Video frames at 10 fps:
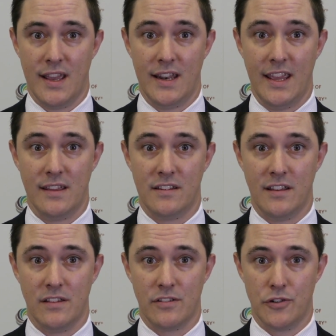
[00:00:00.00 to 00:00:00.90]
an
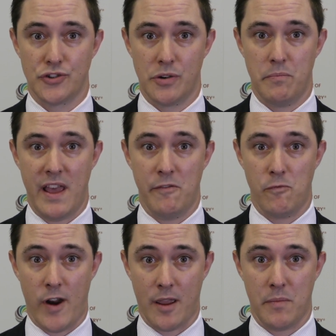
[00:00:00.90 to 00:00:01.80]
ENT surgeon may
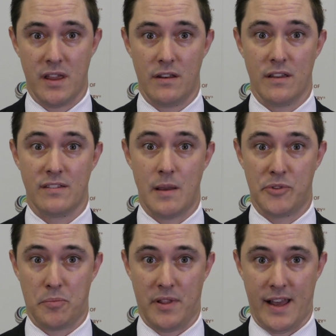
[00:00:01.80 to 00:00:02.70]
recommend a
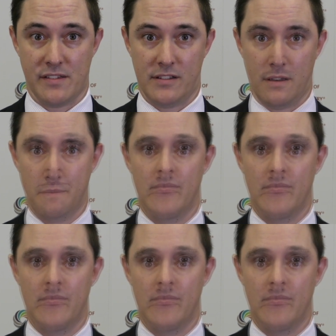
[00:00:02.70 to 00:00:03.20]
septoplasty.